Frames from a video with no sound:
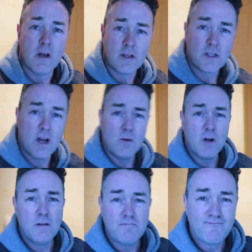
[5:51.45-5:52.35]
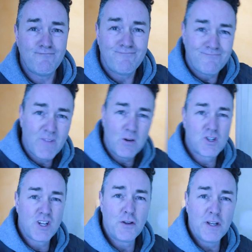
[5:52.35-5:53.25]
So, I'll
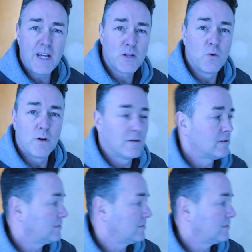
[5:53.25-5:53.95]
see you on the next one.